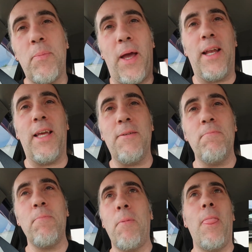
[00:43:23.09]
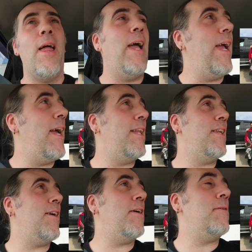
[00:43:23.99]
with the painting,
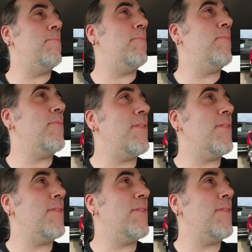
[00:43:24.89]
and um,